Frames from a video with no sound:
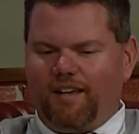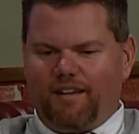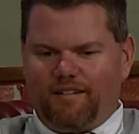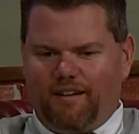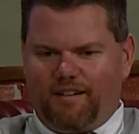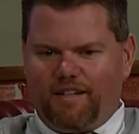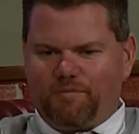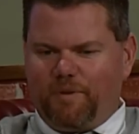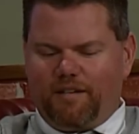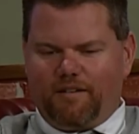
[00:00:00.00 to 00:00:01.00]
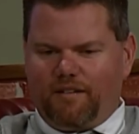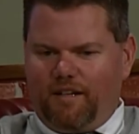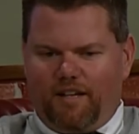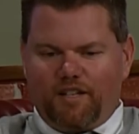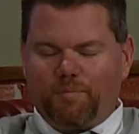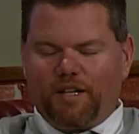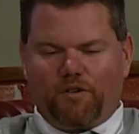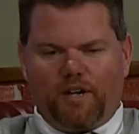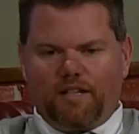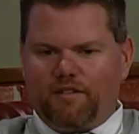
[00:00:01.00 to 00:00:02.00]
And uh, it's been it's been
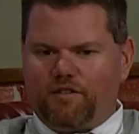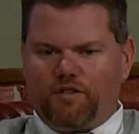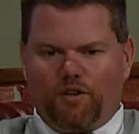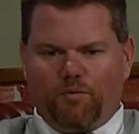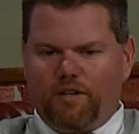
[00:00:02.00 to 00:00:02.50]
great this year.